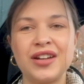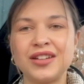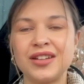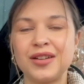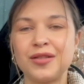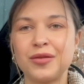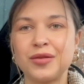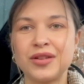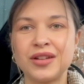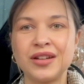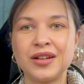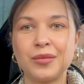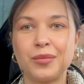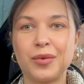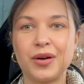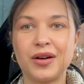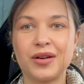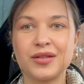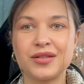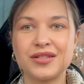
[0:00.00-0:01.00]
If you think
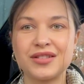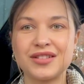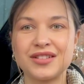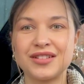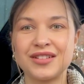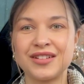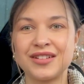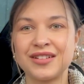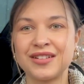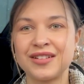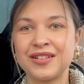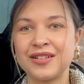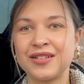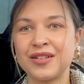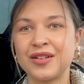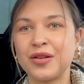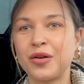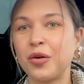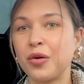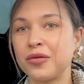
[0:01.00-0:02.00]
about
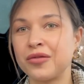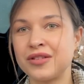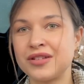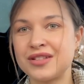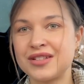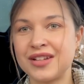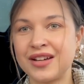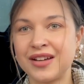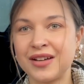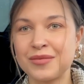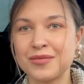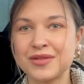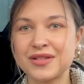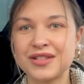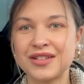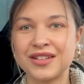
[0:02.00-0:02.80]
COVID times,